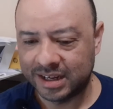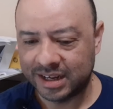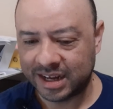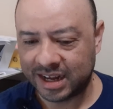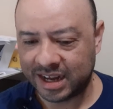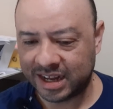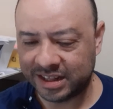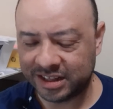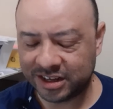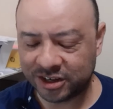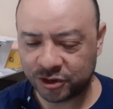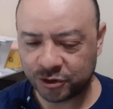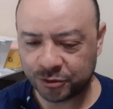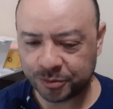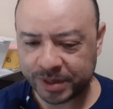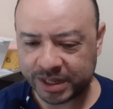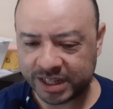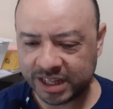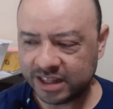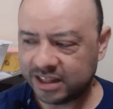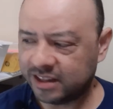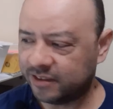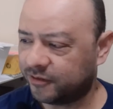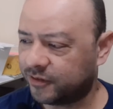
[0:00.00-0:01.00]
And there's
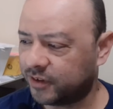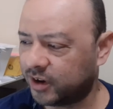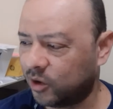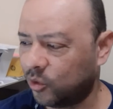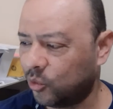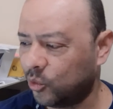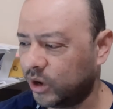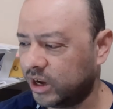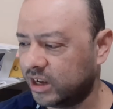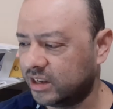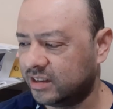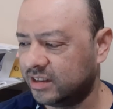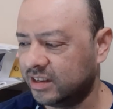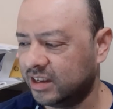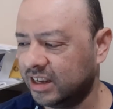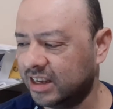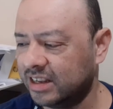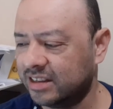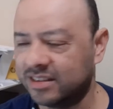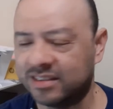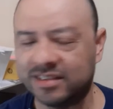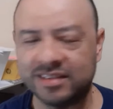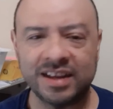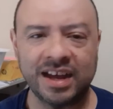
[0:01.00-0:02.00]
many different ways
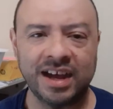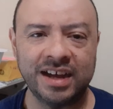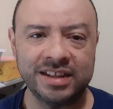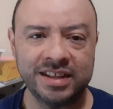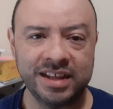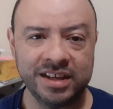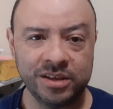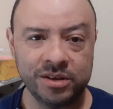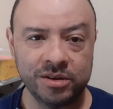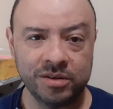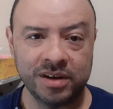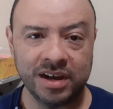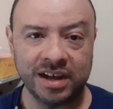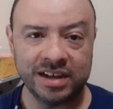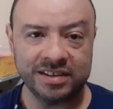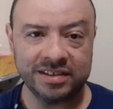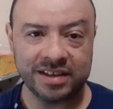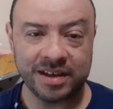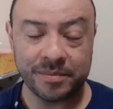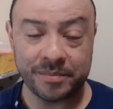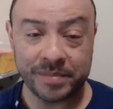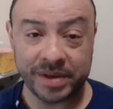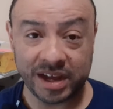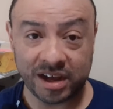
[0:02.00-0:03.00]
inside that you guys
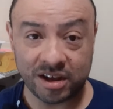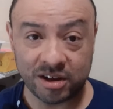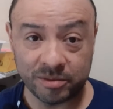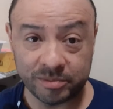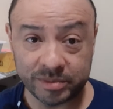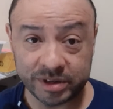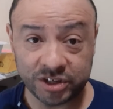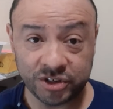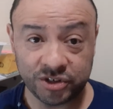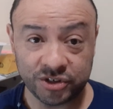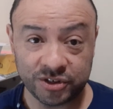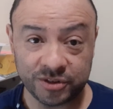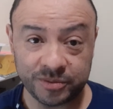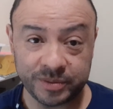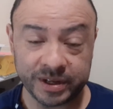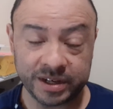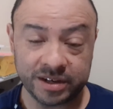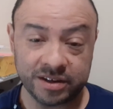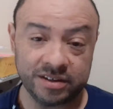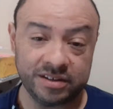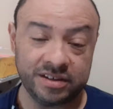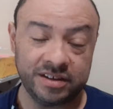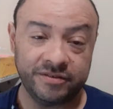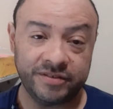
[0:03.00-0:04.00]
can make commissions,
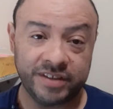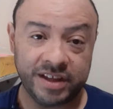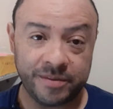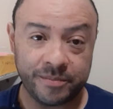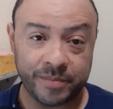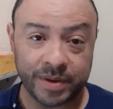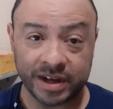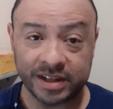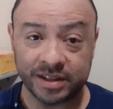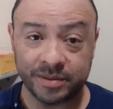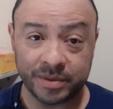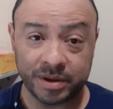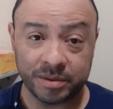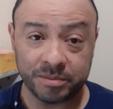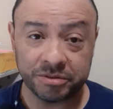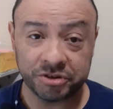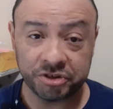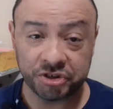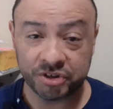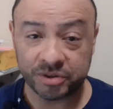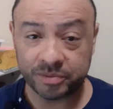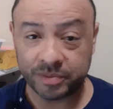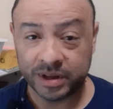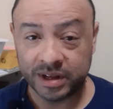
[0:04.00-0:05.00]
because if they buy the
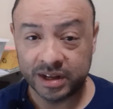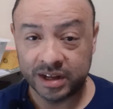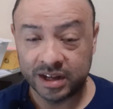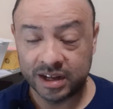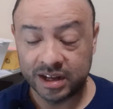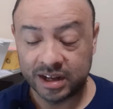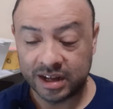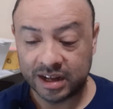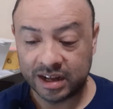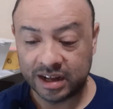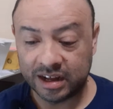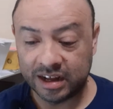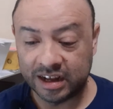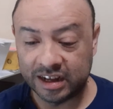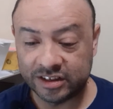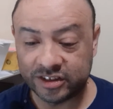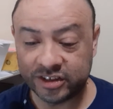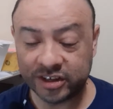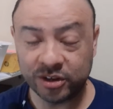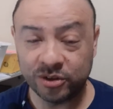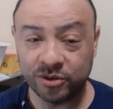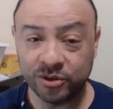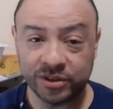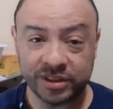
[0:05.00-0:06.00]
membership,
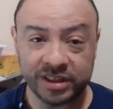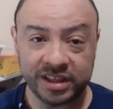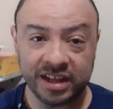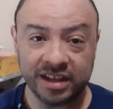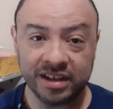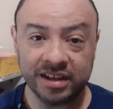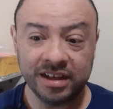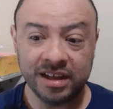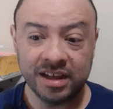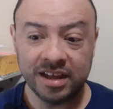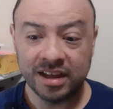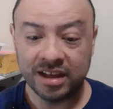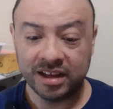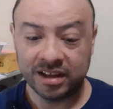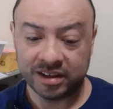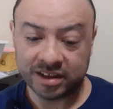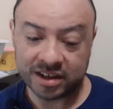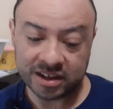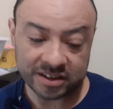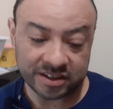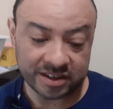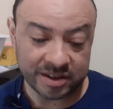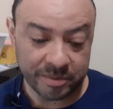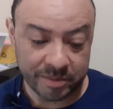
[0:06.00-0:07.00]
it's a good thing,
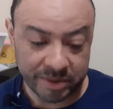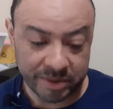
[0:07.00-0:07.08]
because the